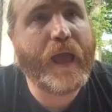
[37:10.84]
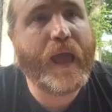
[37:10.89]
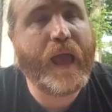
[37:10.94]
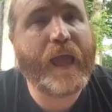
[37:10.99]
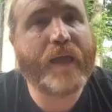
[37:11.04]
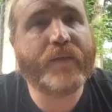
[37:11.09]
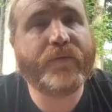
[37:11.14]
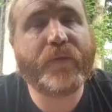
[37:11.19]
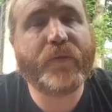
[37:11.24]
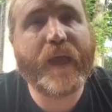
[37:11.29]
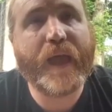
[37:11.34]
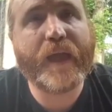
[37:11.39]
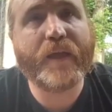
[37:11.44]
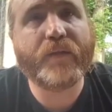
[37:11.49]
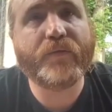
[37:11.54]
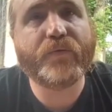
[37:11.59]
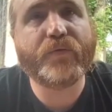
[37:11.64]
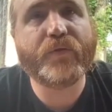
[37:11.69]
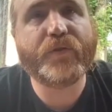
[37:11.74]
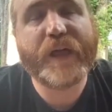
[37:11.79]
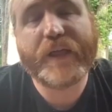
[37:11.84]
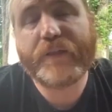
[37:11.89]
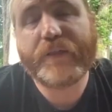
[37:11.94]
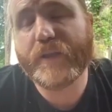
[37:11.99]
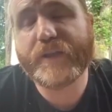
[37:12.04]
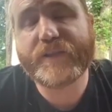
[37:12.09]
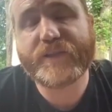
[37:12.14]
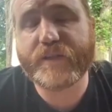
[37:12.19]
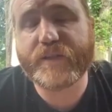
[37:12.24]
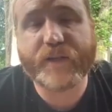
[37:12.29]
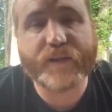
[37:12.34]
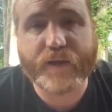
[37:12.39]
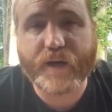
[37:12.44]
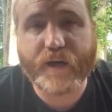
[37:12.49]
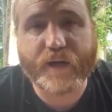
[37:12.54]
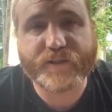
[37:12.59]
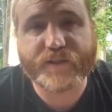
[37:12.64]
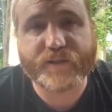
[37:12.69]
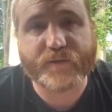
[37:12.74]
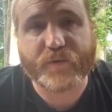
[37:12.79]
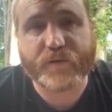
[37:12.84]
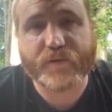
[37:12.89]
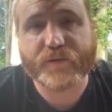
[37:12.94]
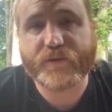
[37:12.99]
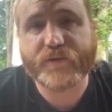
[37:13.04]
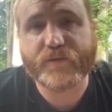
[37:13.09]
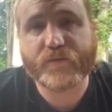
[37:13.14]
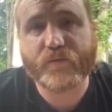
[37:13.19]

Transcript: and then listen to the customers,